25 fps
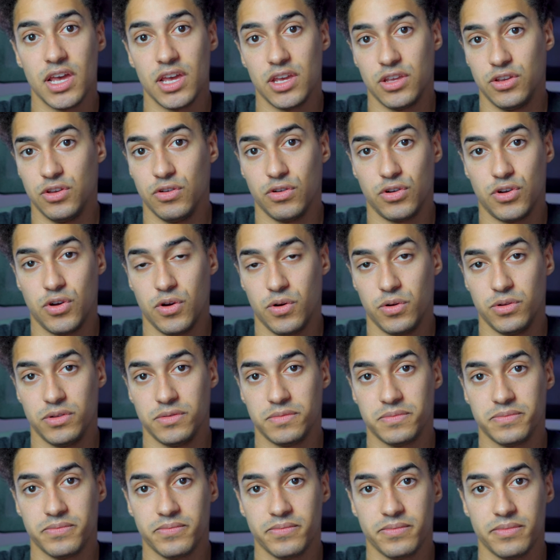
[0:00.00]
your
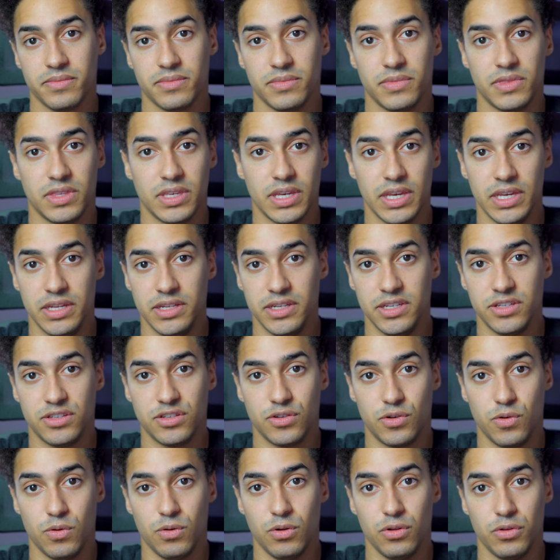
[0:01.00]
code. It is
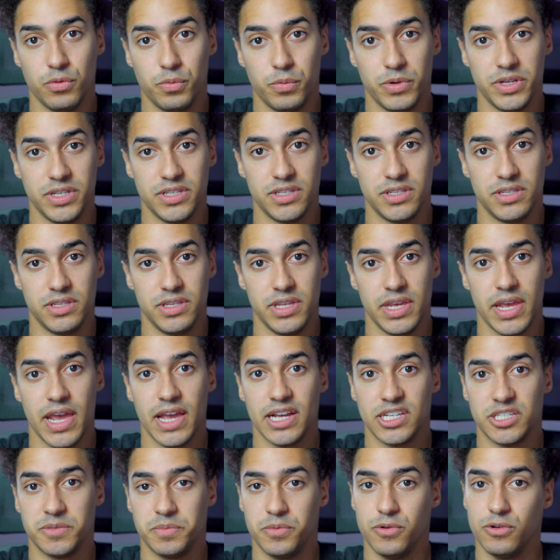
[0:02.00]
called with the
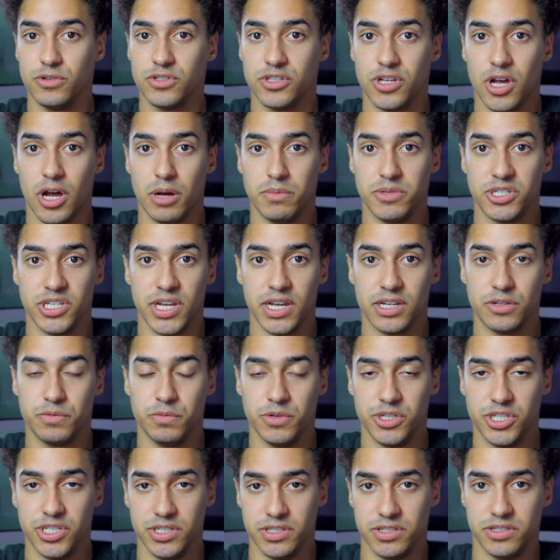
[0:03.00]
exports object,
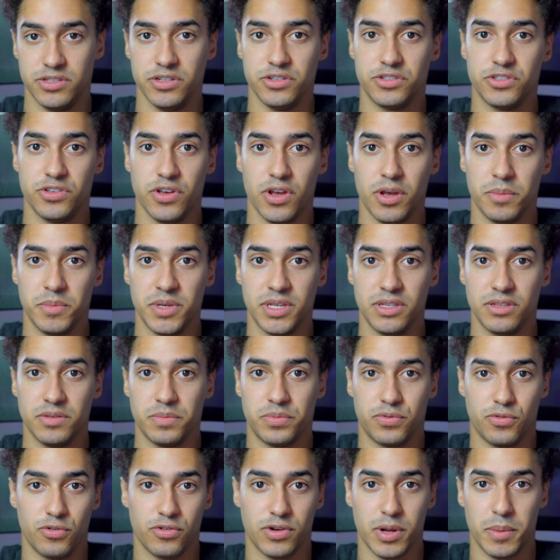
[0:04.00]
which is
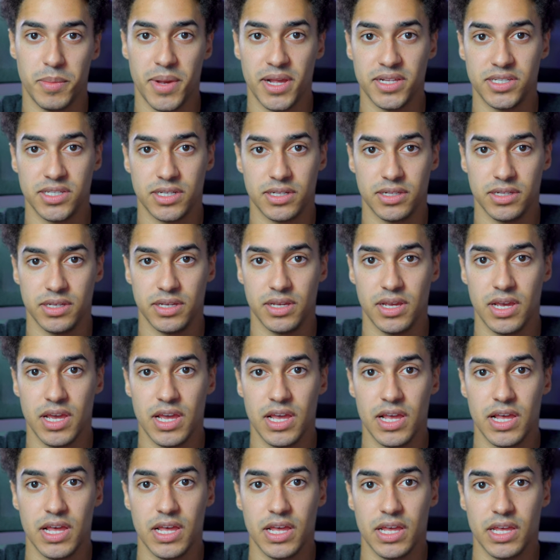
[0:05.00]
determined programmatically.
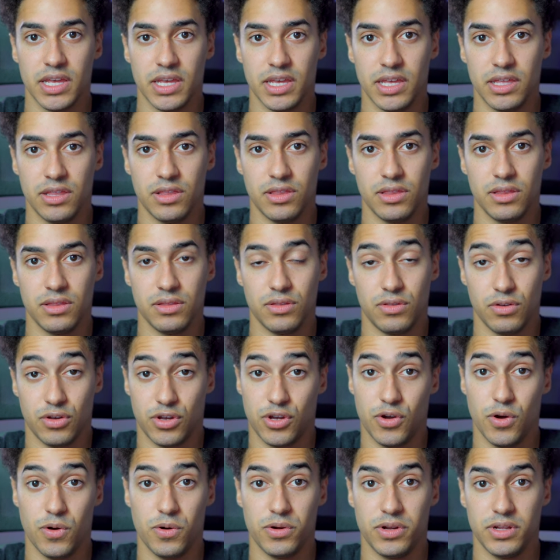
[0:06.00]
In the
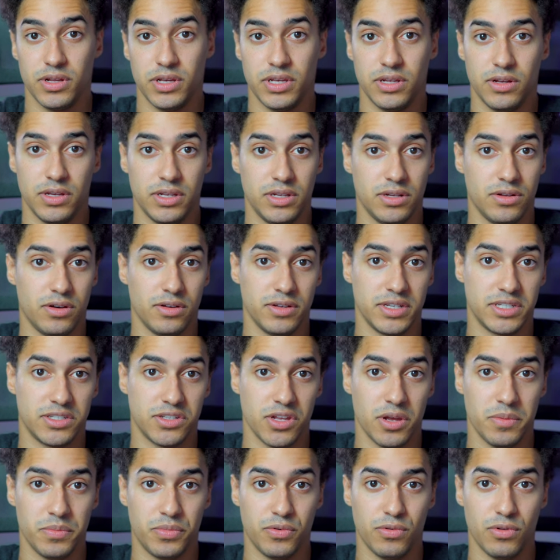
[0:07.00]
code, in our
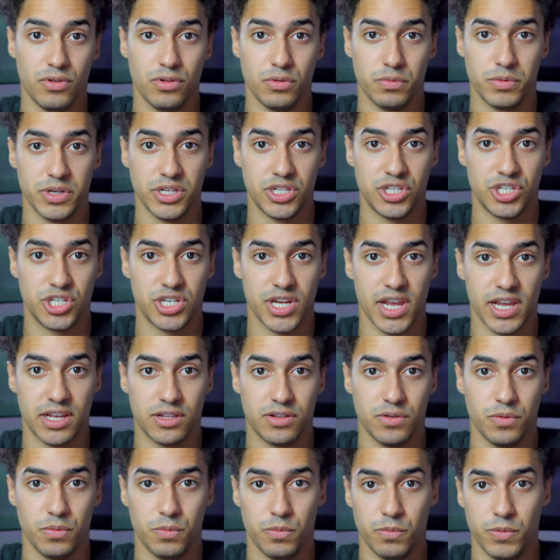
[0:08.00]
example, we
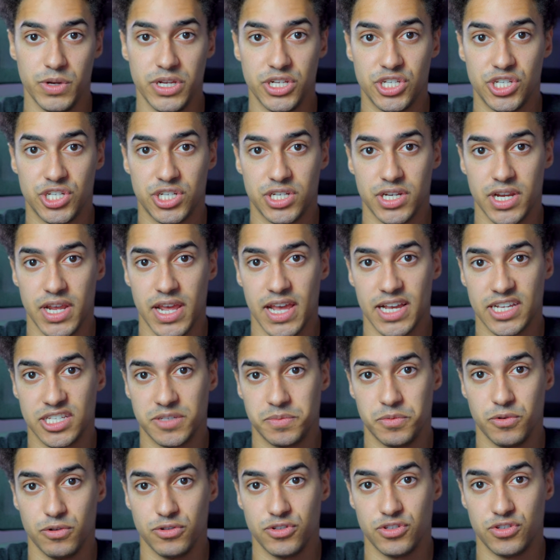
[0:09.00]
checked which
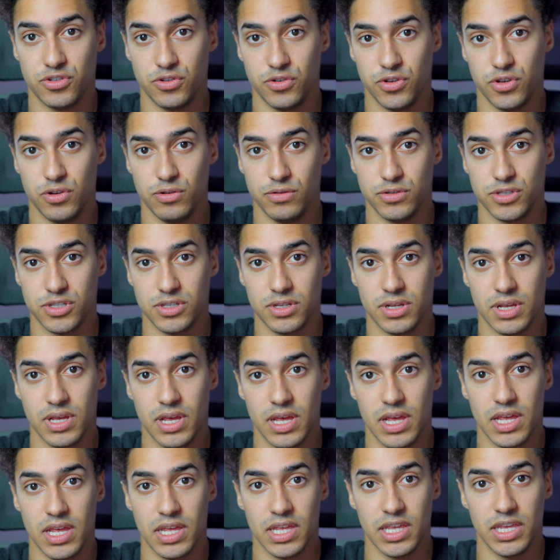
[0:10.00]
exports to use.
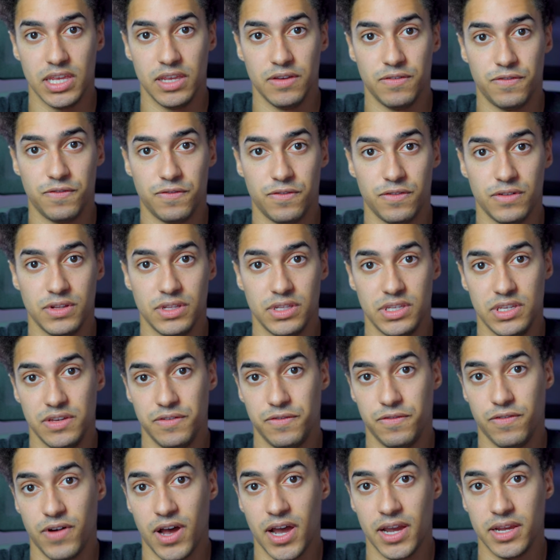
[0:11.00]
If
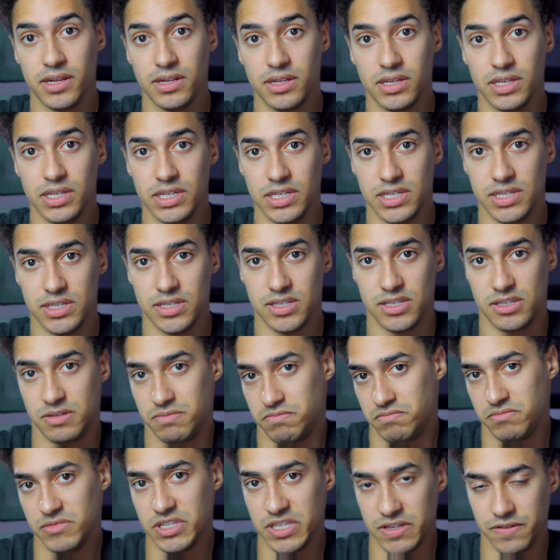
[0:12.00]
define is
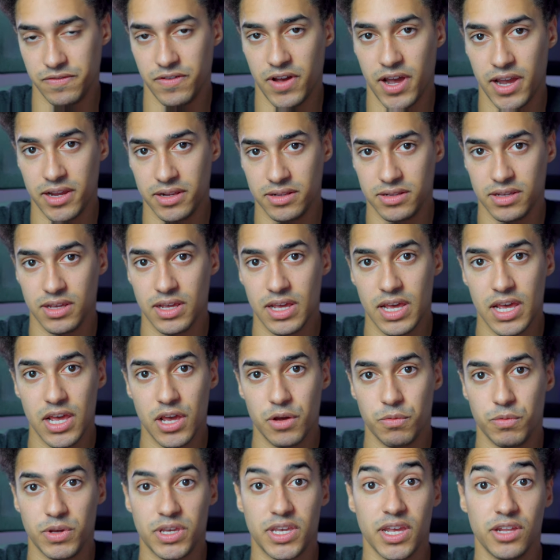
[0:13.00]
defined,
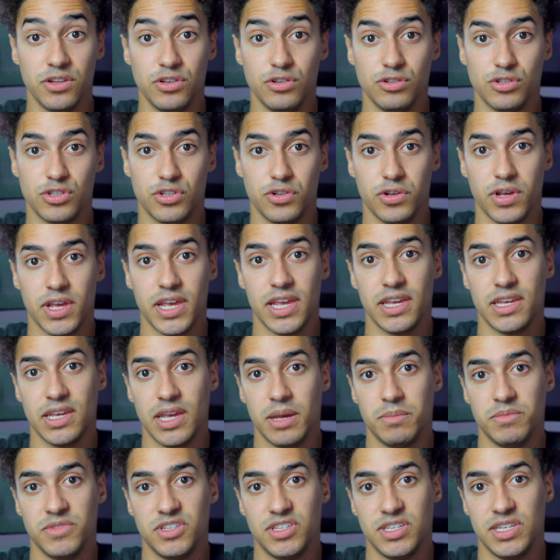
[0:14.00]
we can use the
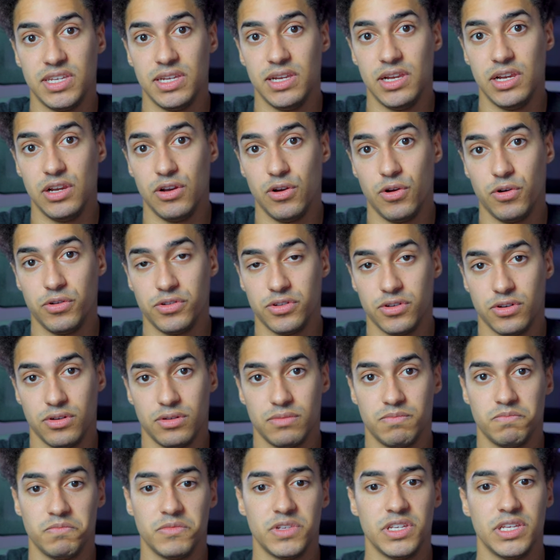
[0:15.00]
AMD
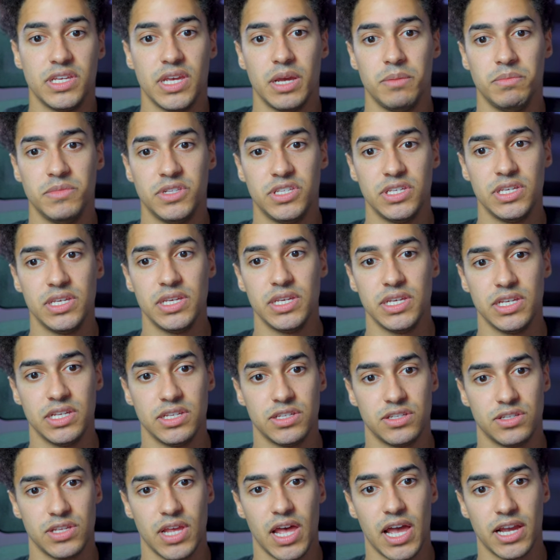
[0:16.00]
loader. AMD
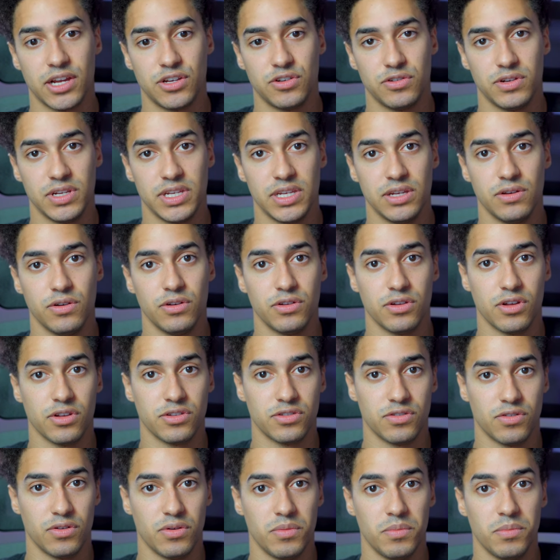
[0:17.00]
is actually
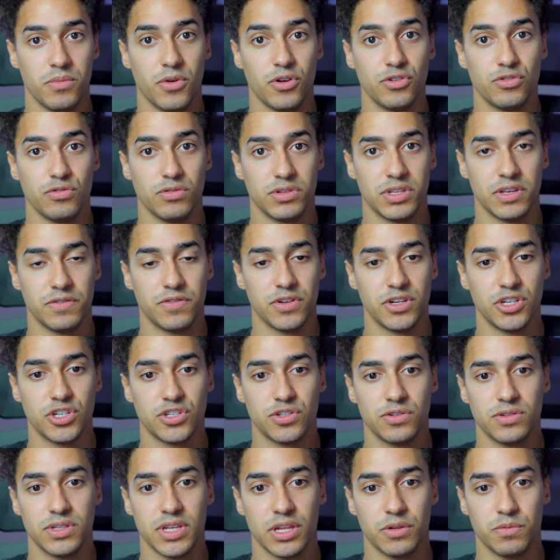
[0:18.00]
another module
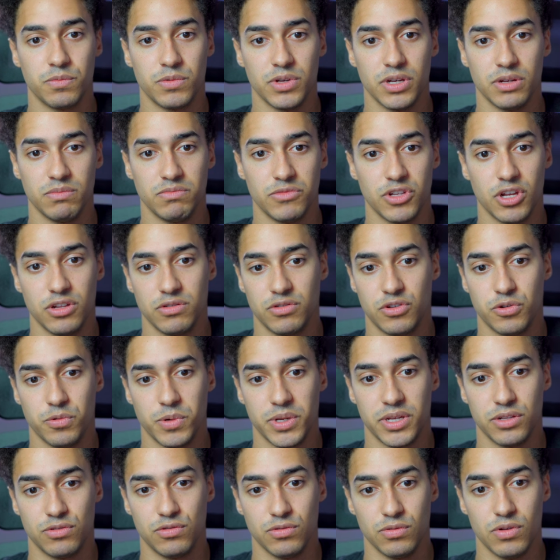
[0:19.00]
definition that we are not
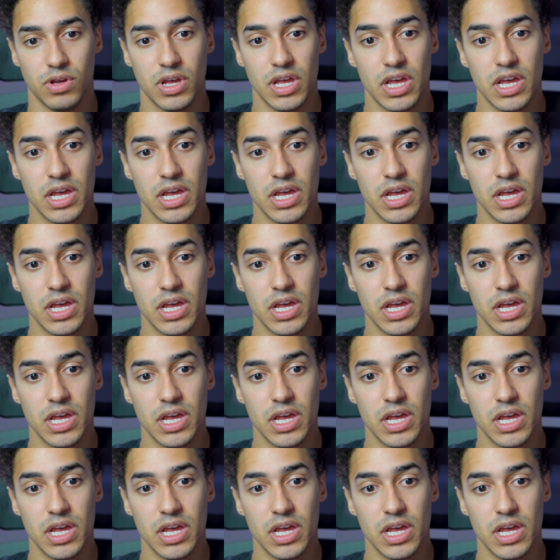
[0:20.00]
going to